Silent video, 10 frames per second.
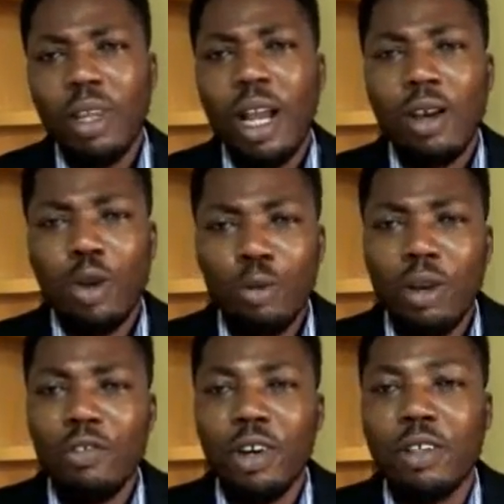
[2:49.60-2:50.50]
I called my
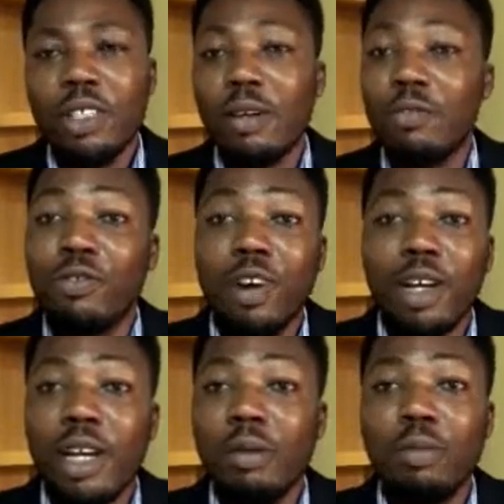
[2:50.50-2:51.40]
friend, I was like,
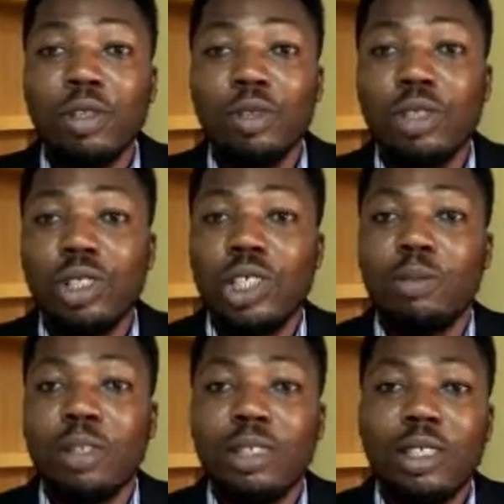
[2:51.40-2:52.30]
friend, I'm into t-shirt
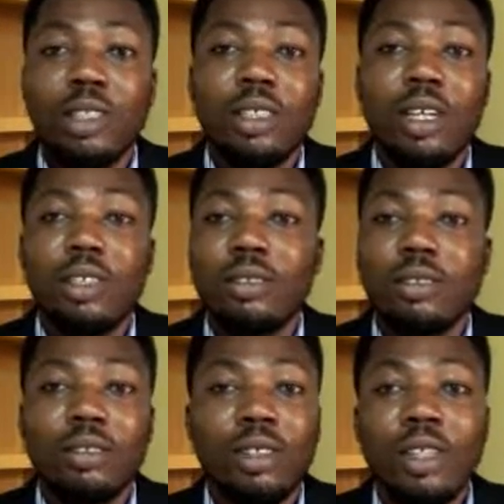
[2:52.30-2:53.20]
business,
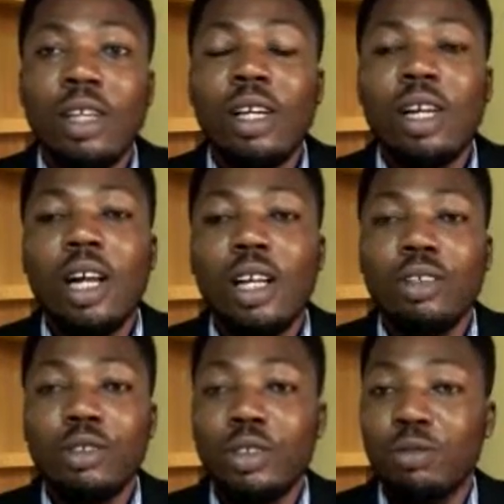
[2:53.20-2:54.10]

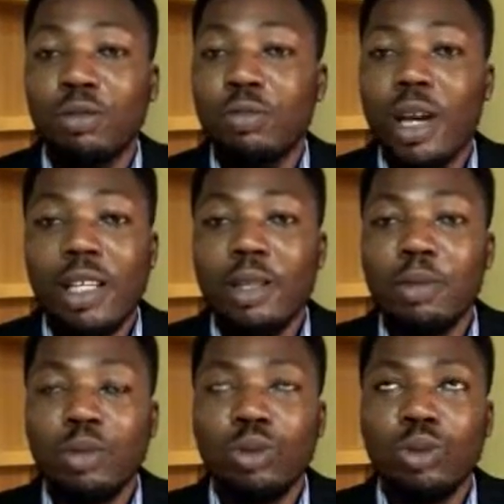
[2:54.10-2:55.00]
and if you buy them, they
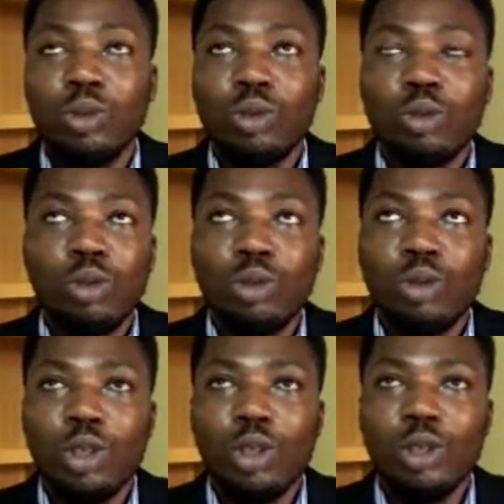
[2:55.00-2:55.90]
will look good
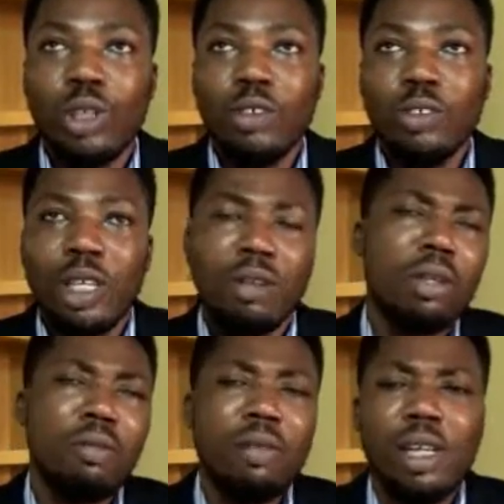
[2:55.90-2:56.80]
on you. And he was like,
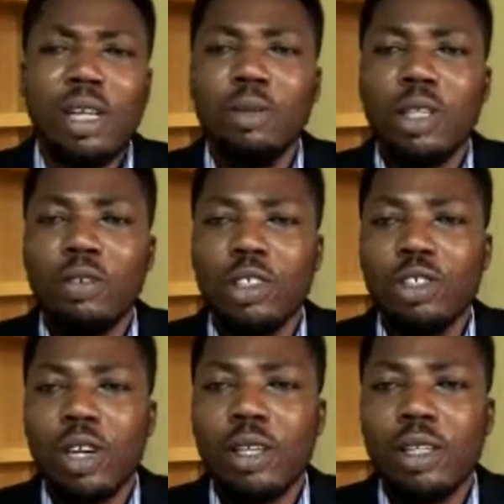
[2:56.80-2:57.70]
okay, fine, let me give it a
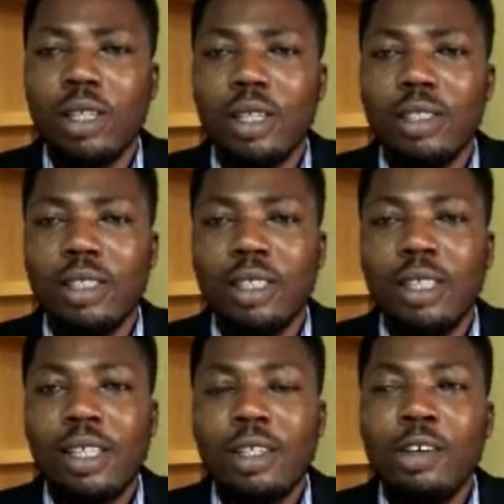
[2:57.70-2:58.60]
try. And
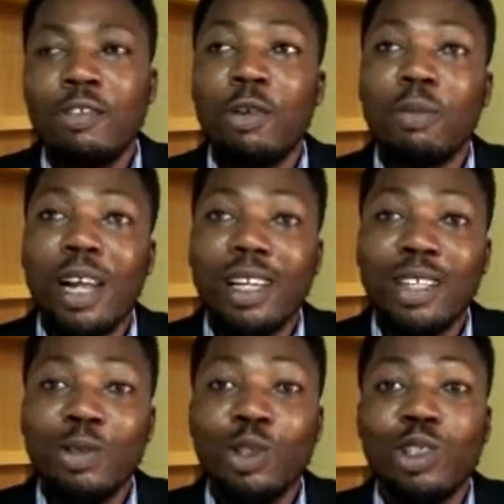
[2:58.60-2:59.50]
from that day,
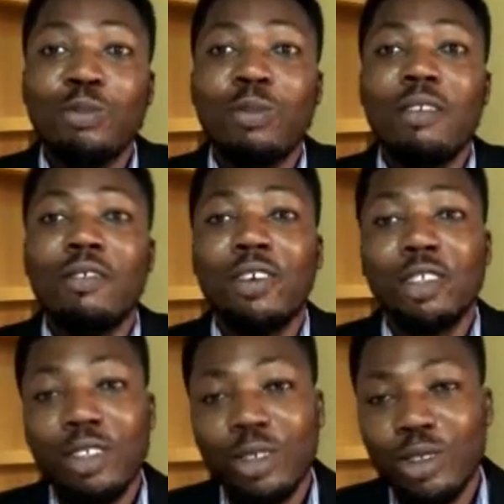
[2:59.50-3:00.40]
he was my
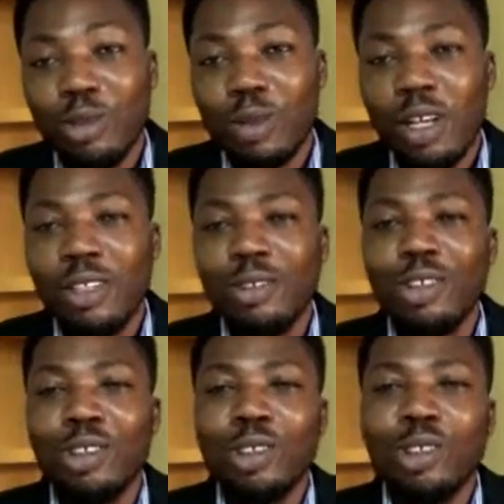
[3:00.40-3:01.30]
first customer, and he
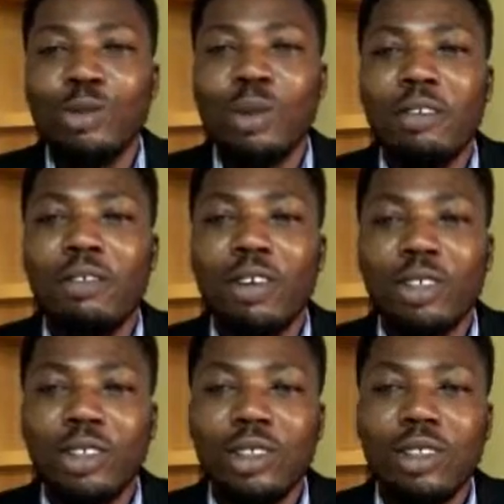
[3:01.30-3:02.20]
was also
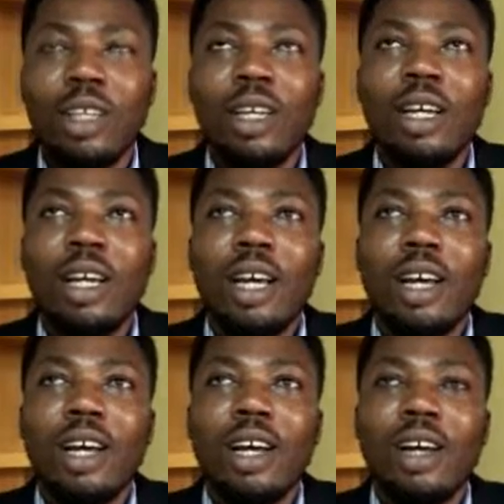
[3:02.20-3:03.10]
first
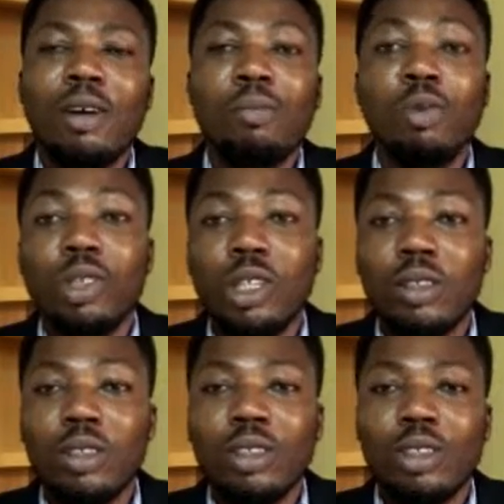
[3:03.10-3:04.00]
model.
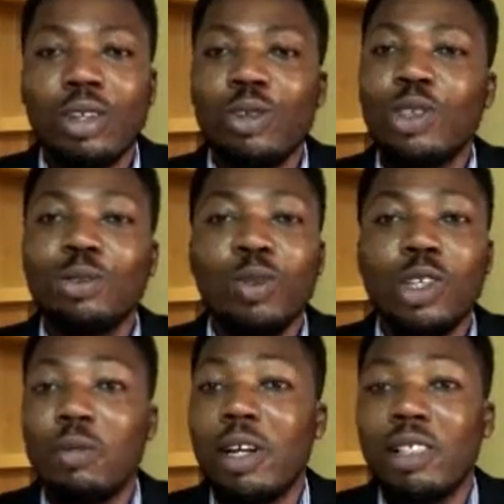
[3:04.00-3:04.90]
He always
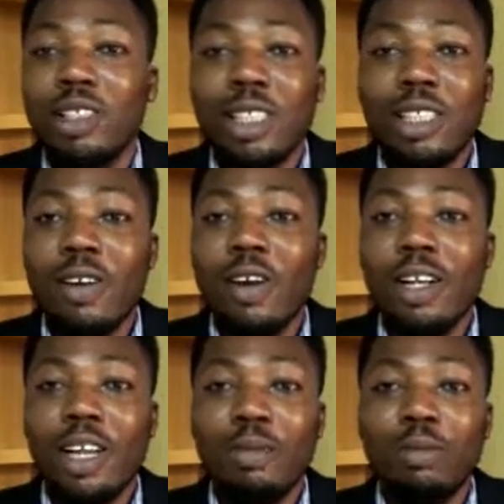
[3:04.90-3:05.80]
modeled my t-shirt here and
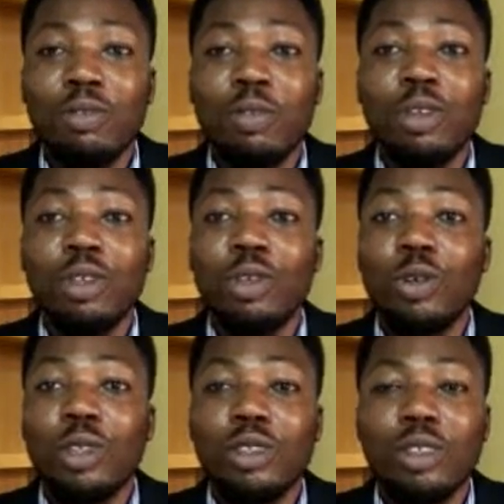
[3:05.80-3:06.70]
there. And before you know
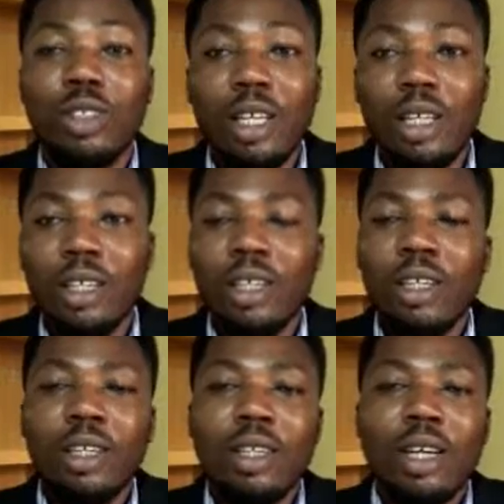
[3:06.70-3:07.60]
it, today,
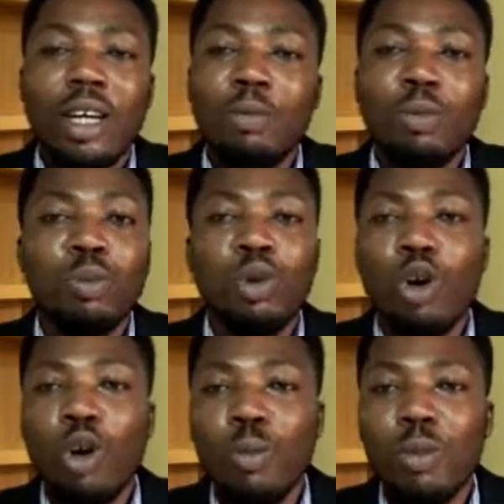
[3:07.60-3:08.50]
people
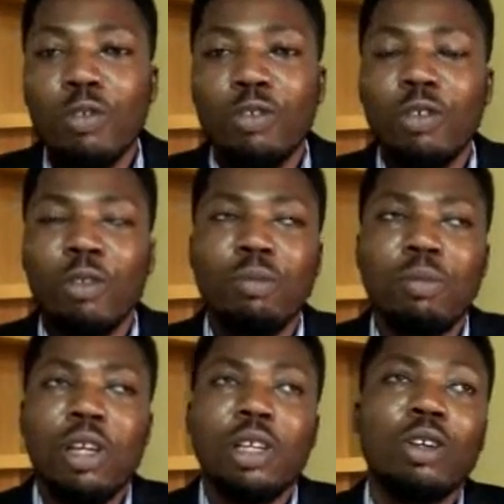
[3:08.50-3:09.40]
call me from
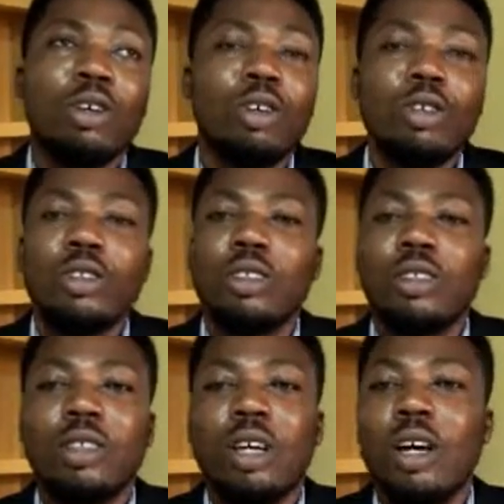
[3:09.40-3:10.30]

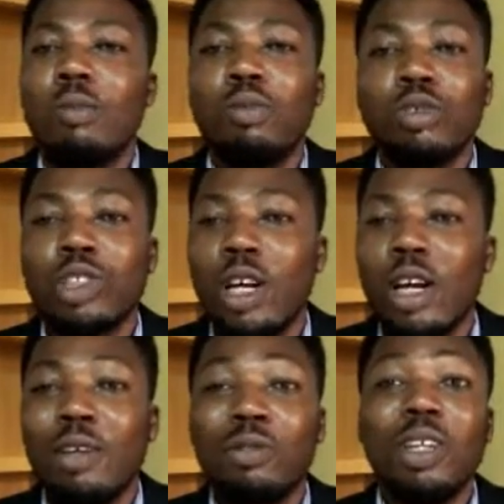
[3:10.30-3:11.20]
Lagos,
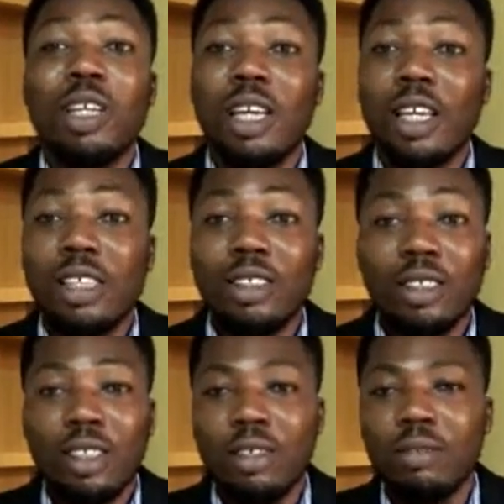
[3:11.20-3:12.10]
Abuja, even in the East.